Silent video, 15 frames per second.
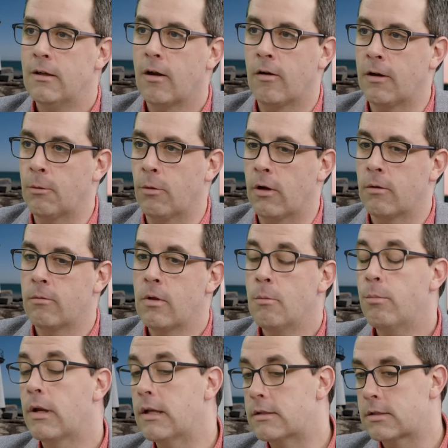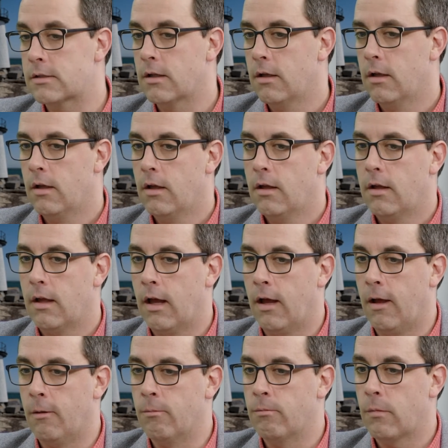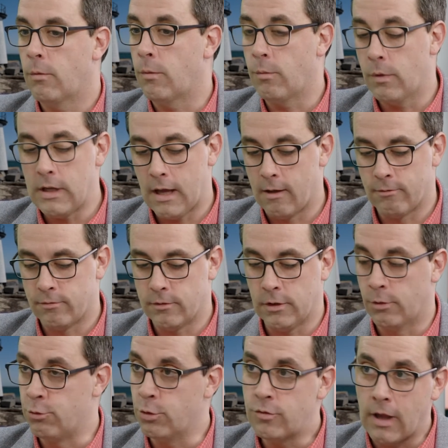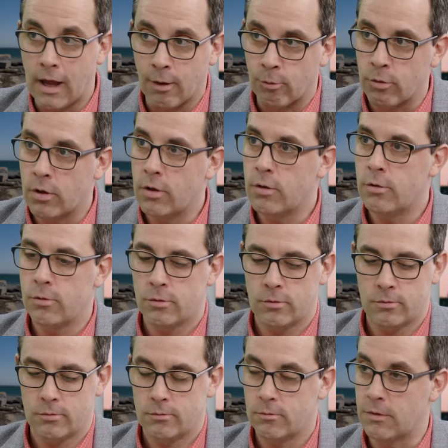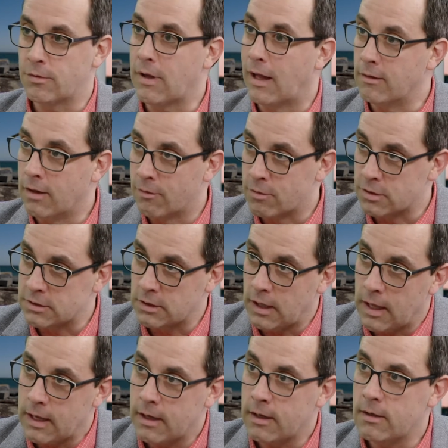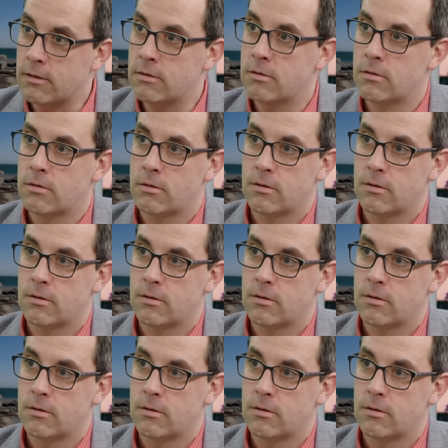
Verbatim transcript: or anywhere. But it's um, we have you know Newtown Road. We've got Lovers Lane.